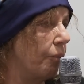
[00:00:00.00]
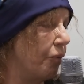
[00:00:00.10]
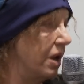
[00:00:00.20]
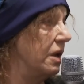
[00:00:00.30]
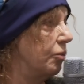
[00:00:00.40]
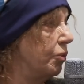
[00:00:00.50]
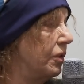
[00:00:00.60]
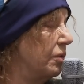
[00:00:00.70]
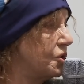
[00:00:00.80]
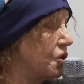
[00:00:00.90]
bringing it
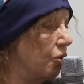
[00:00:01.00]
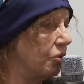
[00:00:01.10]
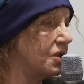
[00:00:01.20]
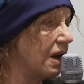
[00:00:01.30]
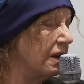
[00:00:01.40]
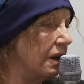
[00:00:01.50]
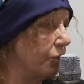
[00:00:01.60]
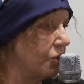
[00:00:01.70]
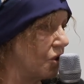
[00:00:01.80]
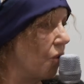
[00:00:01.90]
with them. So suddenly
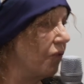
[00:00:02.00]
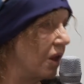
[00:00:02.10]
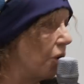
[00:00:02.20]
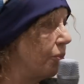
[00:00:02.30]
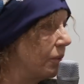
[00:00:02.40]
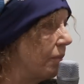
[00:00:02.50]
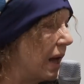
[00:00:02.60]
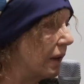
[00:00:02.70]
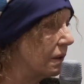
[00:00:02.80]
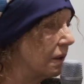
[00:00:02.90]
it was on the open
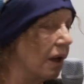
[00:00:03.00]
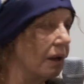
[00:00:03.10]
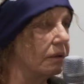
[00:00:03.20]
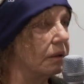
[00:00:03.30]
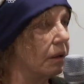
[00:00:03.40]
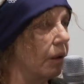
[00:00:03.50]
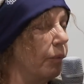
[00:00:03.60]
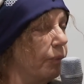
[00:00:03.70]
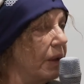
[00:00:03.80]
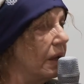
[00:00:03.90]
market, and
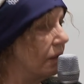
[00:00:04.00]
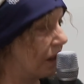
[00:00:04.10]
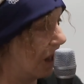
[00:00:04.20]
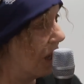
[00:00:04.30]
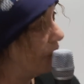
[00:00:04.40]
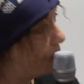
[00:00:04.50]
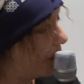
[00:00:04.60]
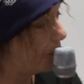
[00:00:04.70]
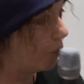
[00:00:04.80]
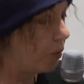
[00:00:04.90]
being the kind of
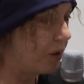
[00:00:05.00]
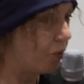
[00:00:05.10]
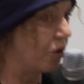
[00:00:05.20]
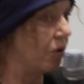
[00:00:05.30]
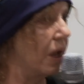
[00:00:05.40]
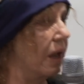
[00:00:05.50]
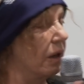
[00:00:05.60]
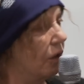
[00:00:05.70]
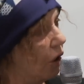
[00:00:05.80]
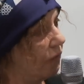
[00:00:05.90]
people we were
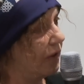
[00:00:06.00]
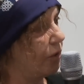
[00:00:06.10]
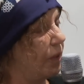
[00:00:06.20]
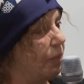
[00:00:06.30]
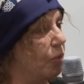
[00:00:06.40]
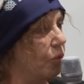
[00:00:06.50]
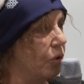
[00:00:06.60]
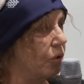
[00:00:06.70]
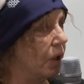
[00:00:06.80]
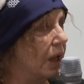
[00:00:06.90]
and a lot of other people
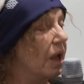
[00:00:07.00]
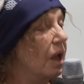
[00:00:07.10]
were,